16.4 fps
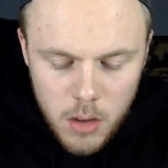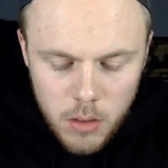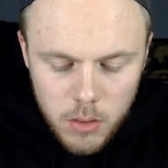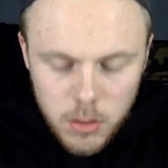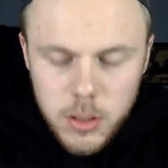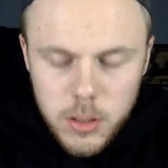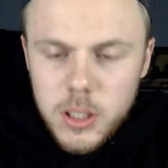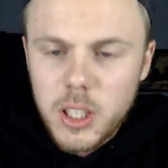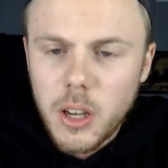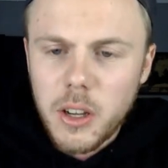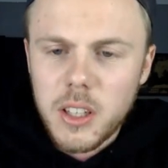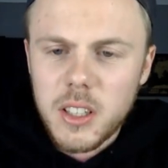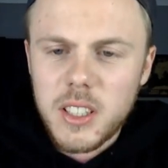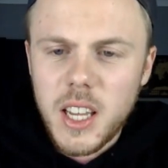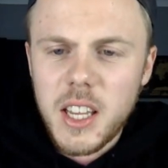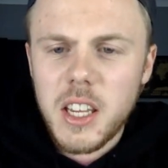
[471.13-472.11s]
So
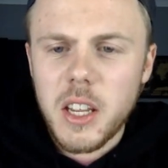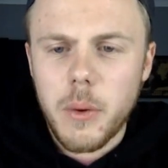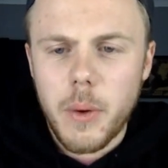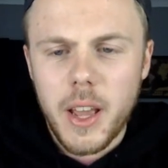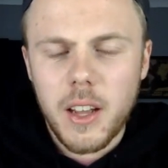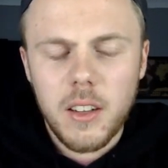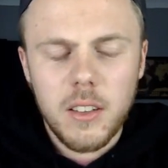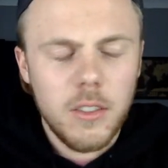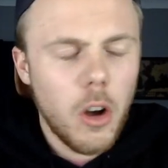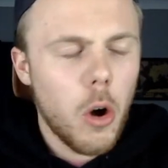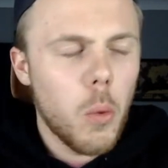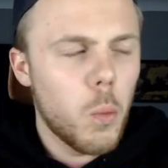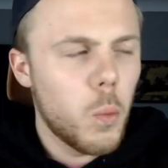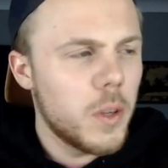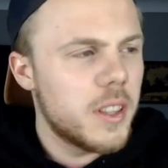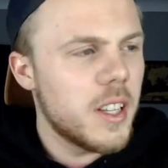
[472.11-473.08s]
continuing
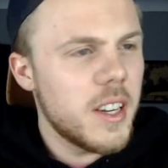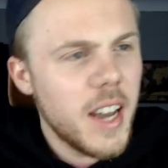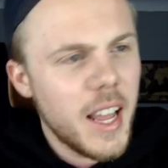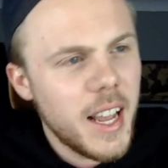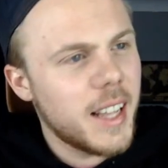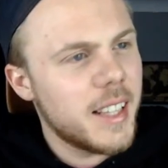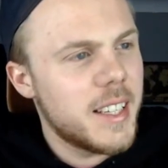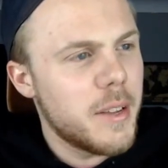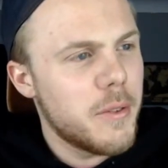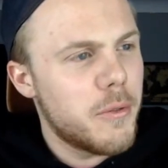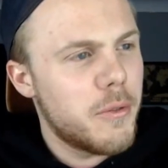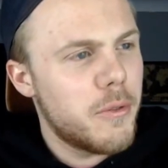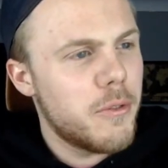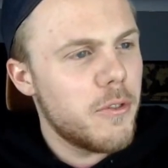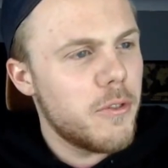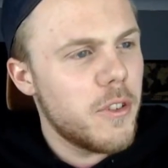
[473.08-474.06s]
on with the
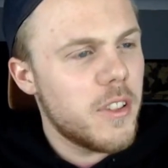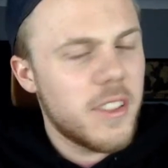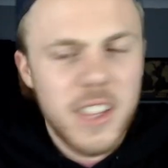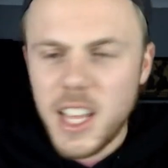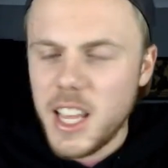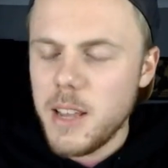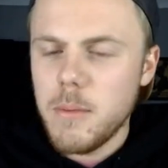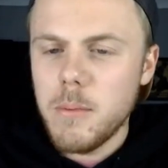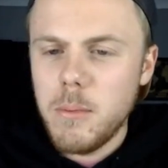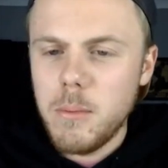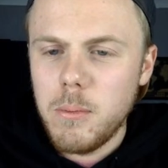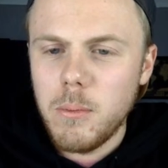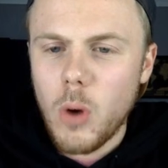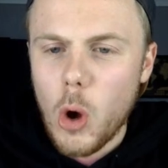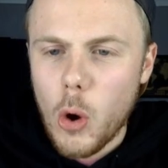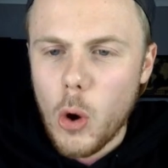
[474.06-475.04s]
negative theme
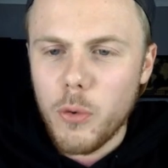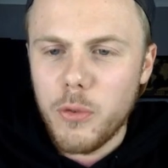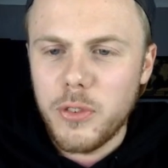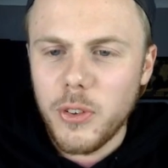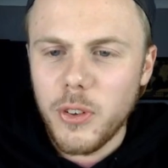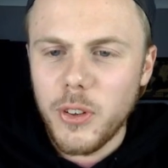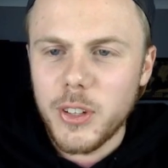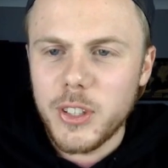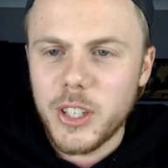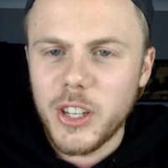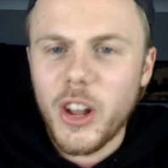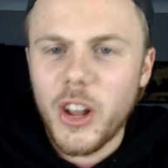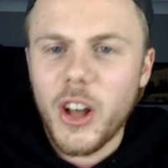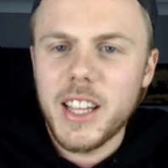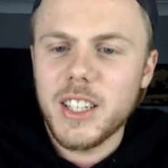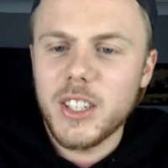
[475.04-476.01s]
of
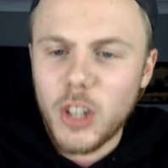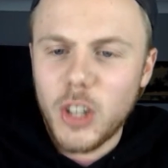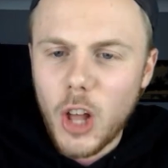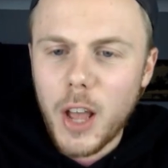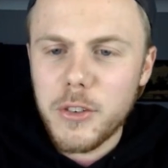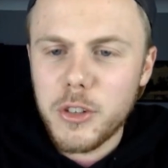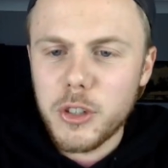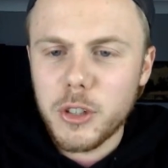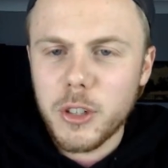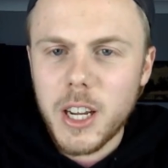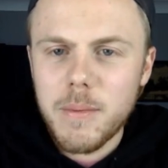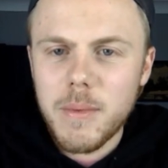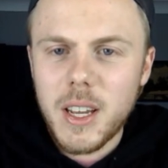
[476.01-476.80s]
tonight's live stream.